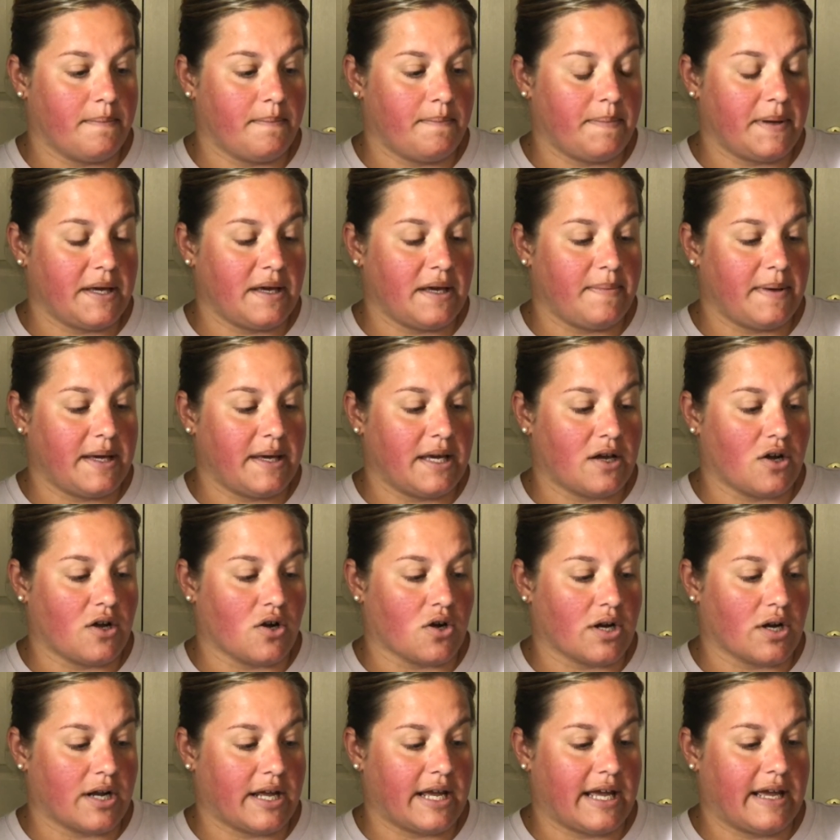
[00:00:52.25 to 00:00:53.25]
BB
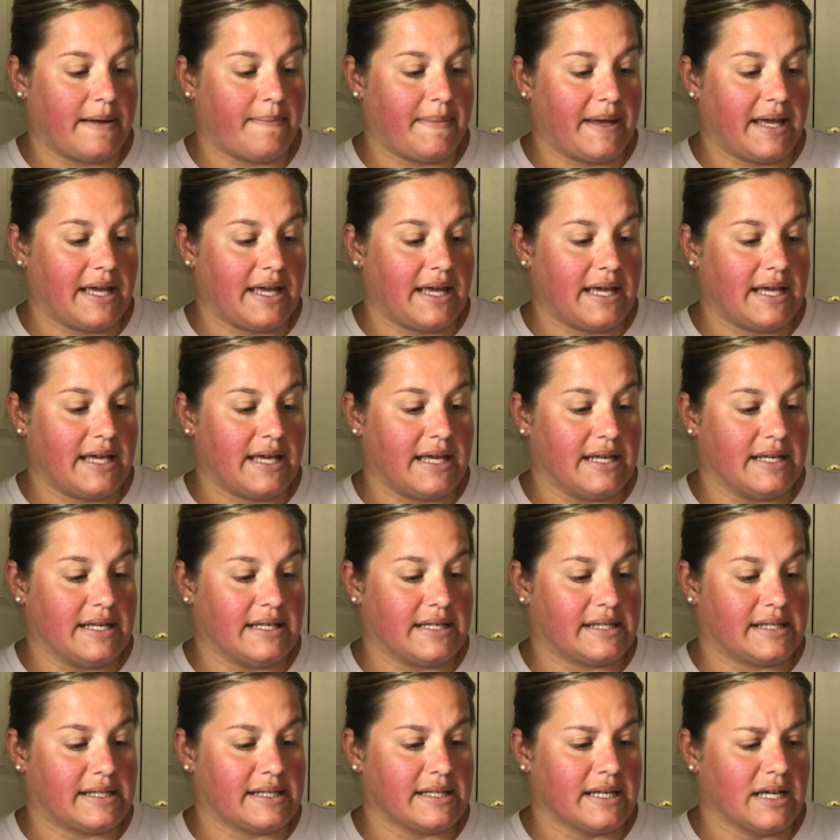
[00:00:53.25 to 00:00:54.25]
cream
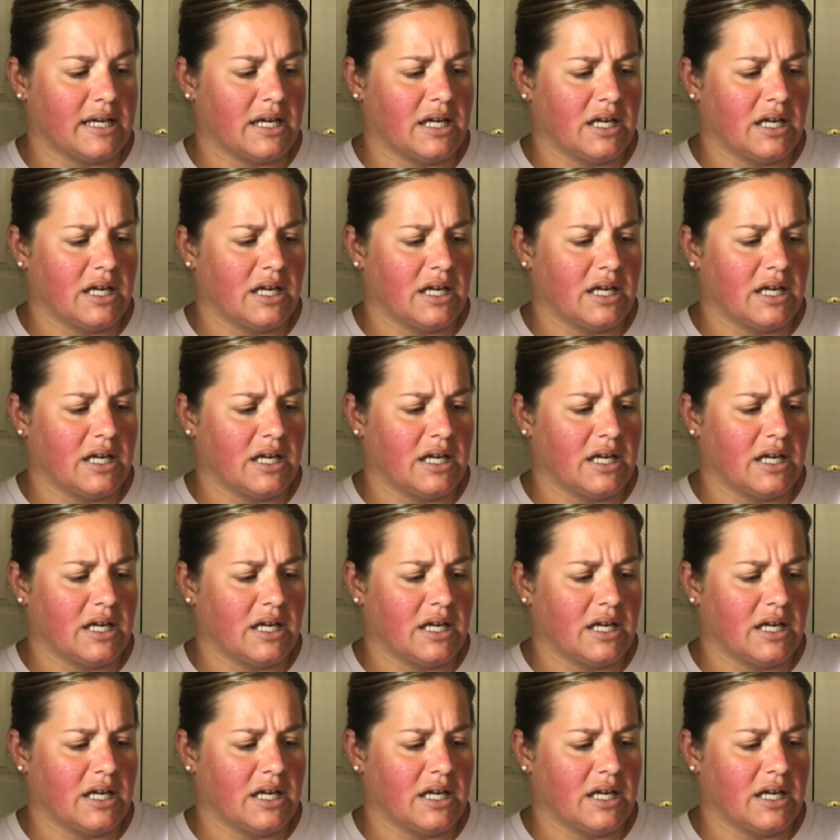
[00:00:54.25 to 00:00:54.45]
is,